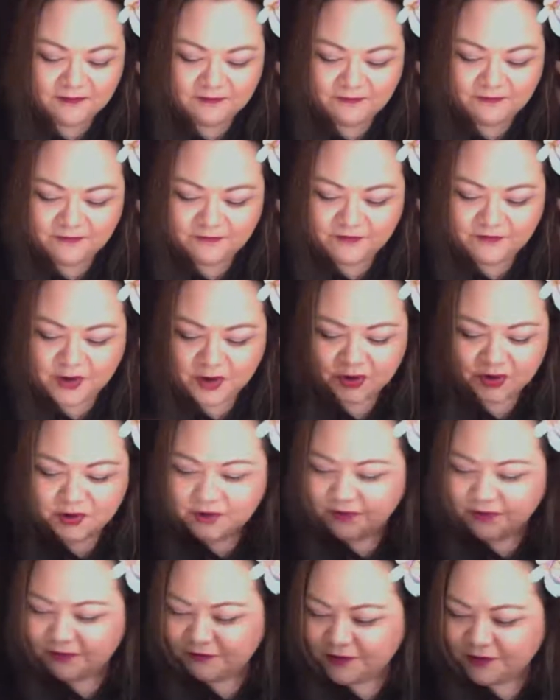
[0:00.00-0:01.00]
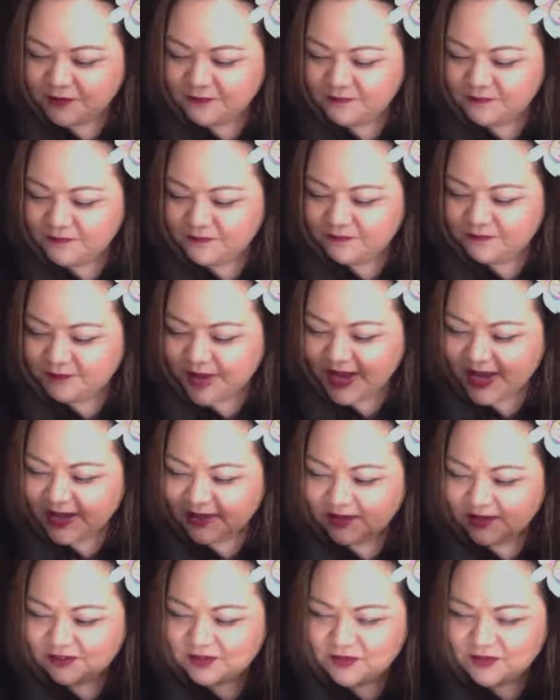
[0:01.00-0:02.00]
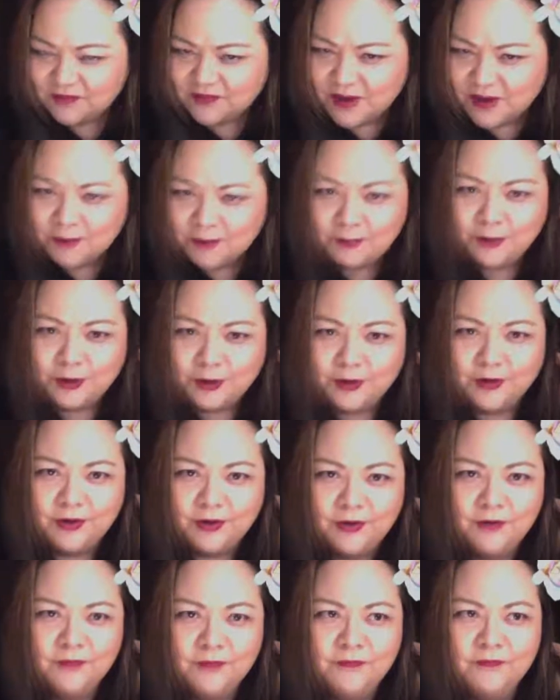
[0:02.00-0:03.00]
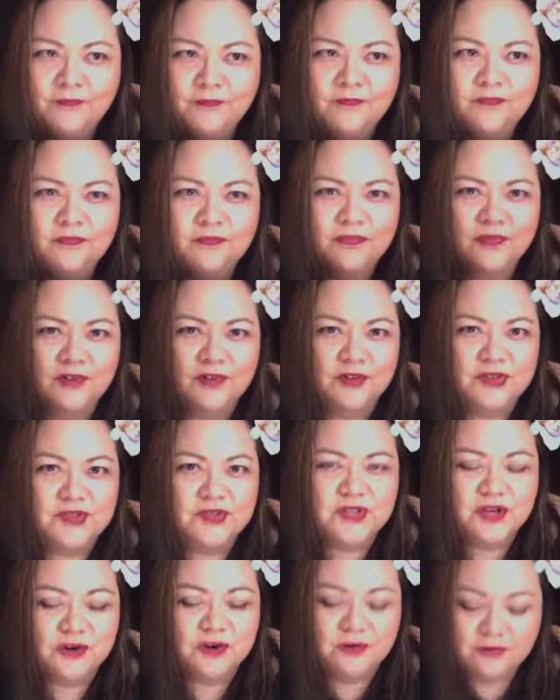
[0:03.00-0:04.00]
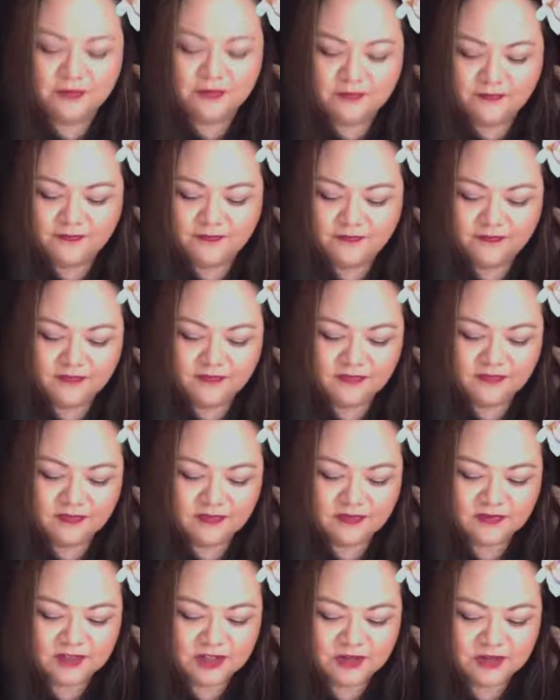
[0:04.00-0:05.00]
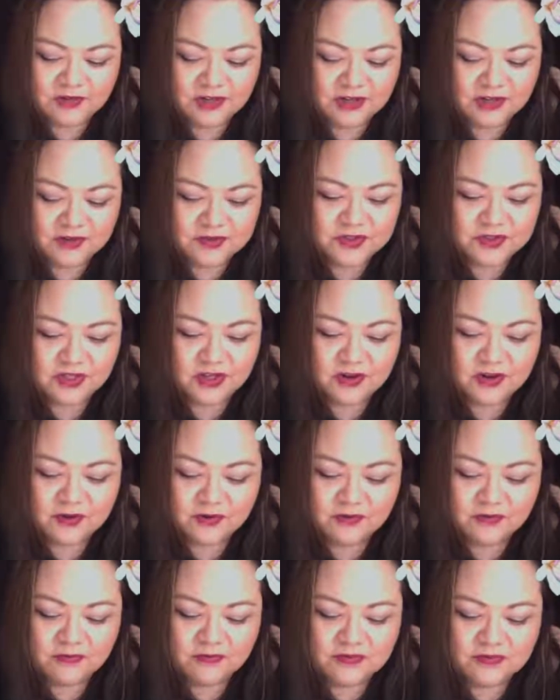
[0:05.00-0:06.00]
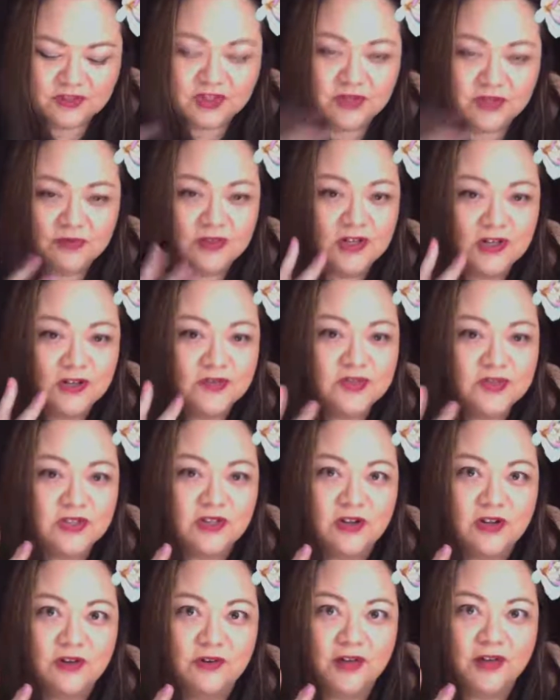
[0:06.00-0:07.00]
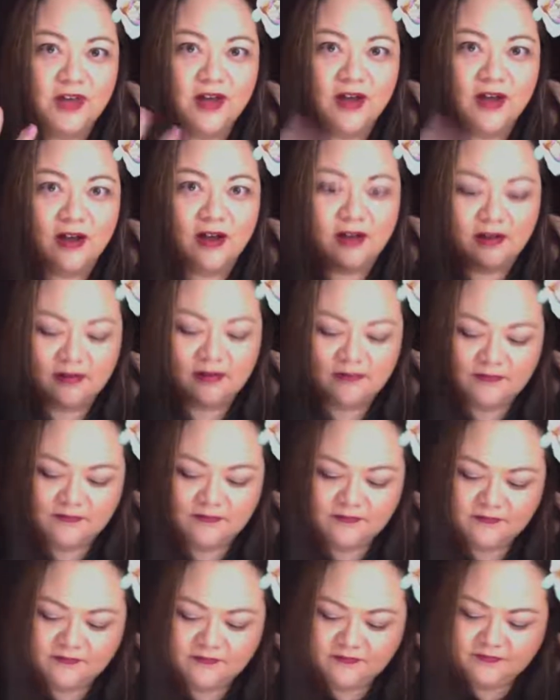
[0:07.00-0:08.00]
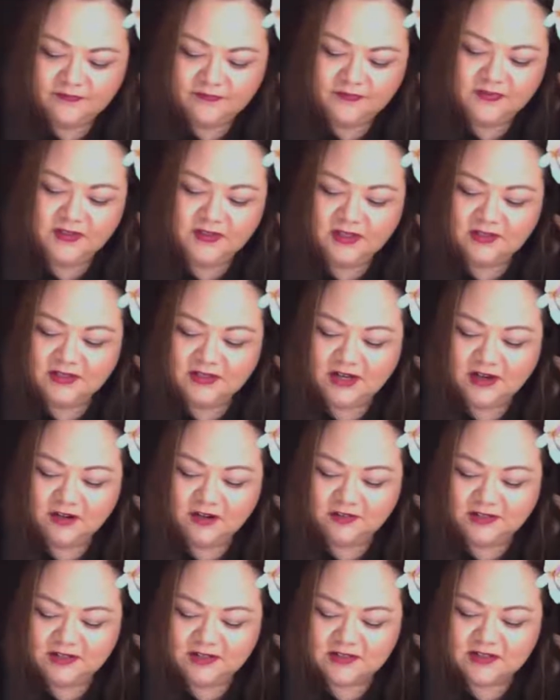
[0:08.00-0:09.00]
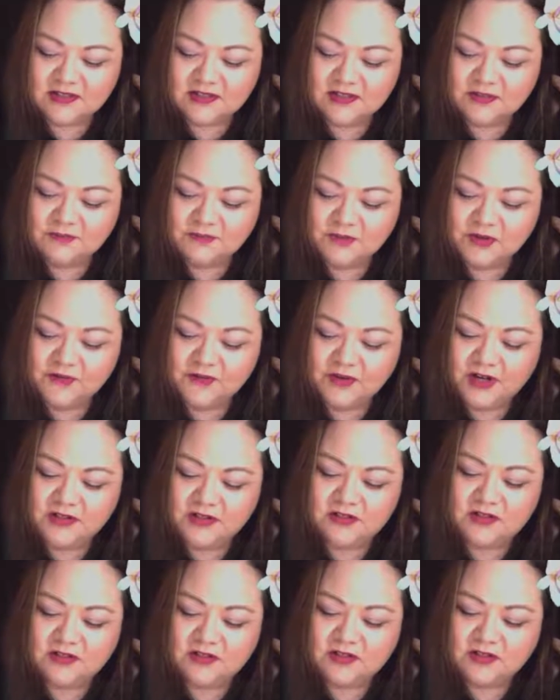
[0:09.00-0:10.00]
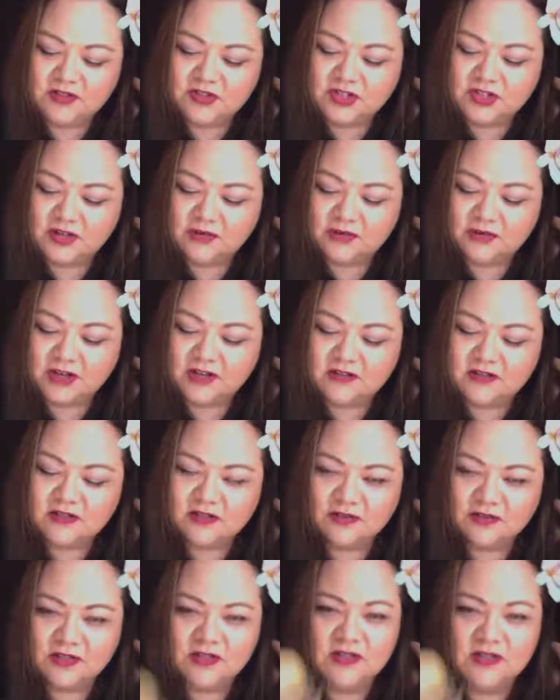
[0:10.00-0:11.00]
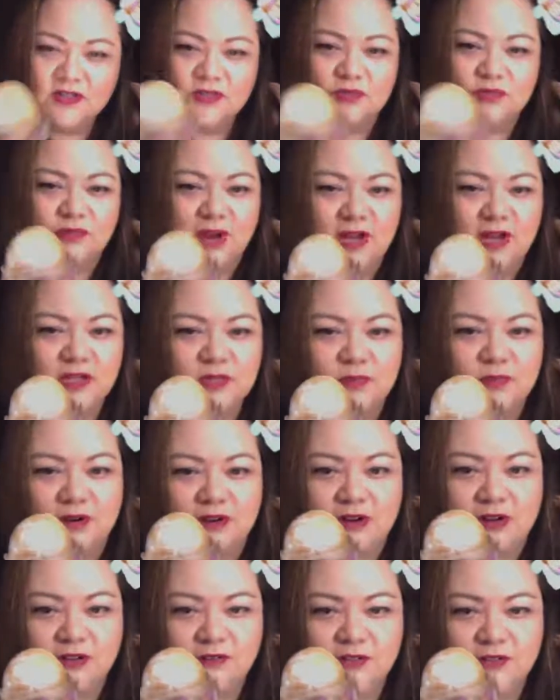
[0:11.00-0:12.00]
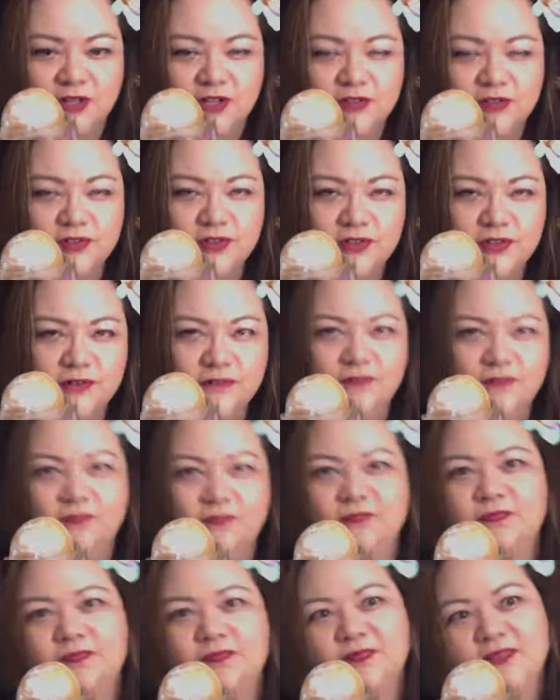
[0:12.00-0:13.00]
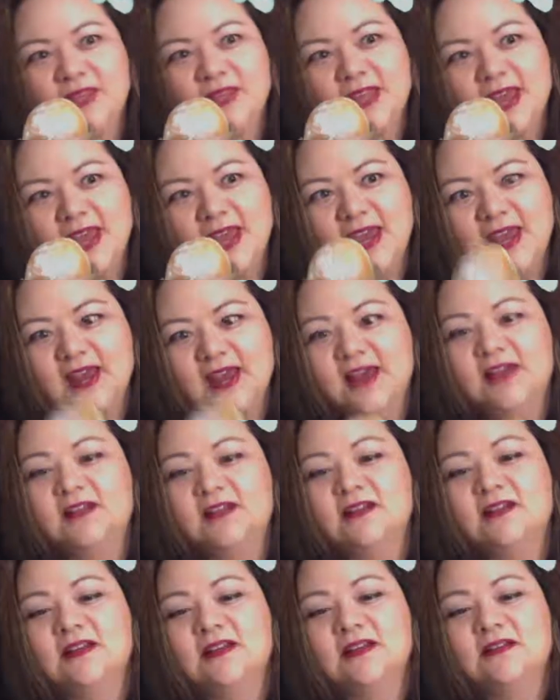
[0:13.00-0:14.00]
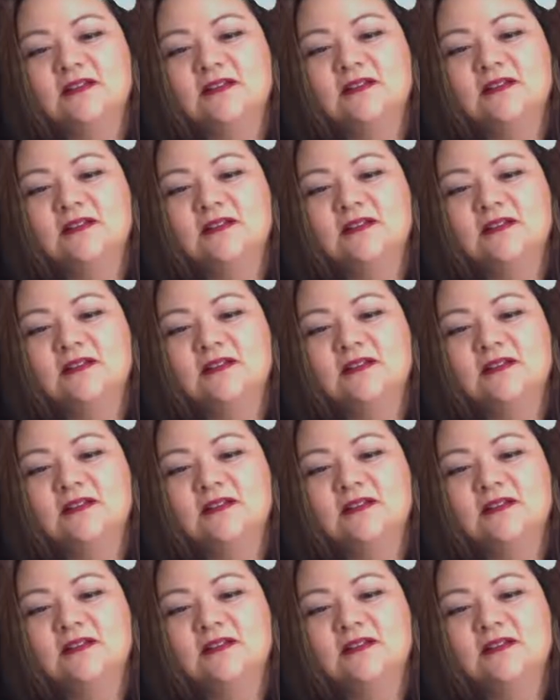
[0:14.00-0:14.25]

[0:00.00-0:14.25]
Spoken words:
photo from back in November or so, 2 years ago. 2 years ago, yeah. Now let's move on to this donut. So this is raspberry filled, and it